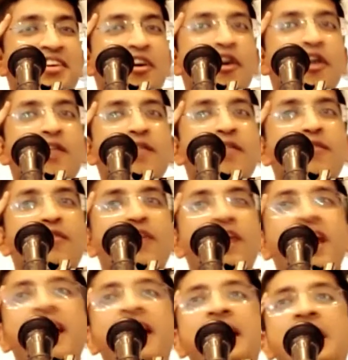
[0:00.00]
On
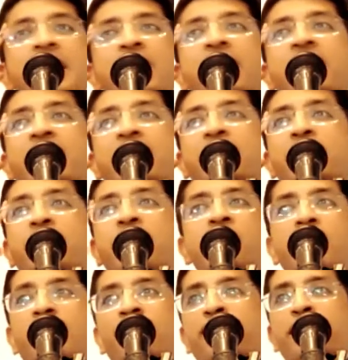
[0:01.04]
Friday evening, we would
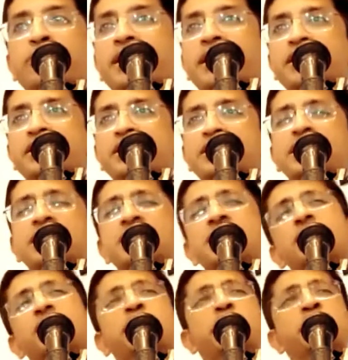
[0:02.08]
have left few things that
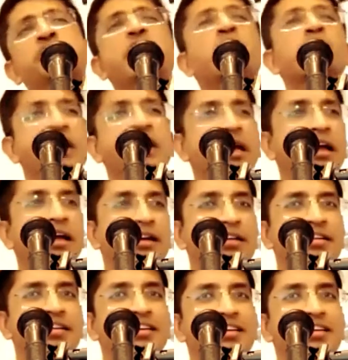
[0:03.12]
Tuesday ko dekh lenge.